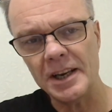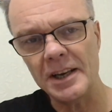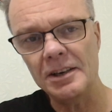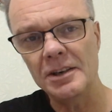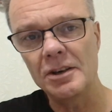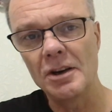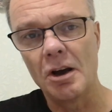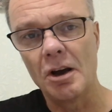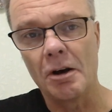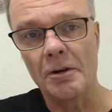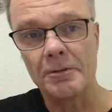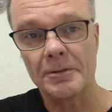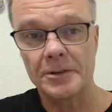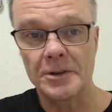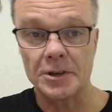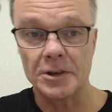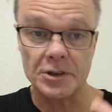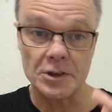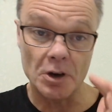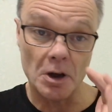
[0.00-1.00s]
enough
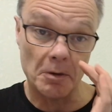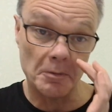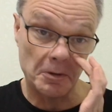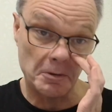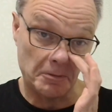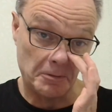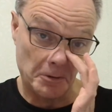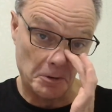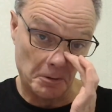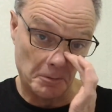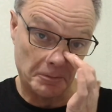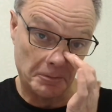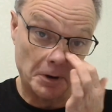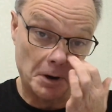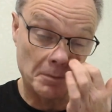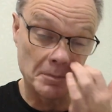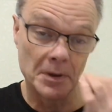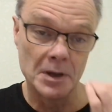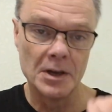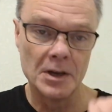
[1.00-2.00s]
to stop the foot
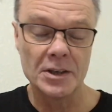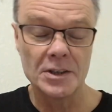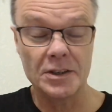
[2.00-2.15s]
from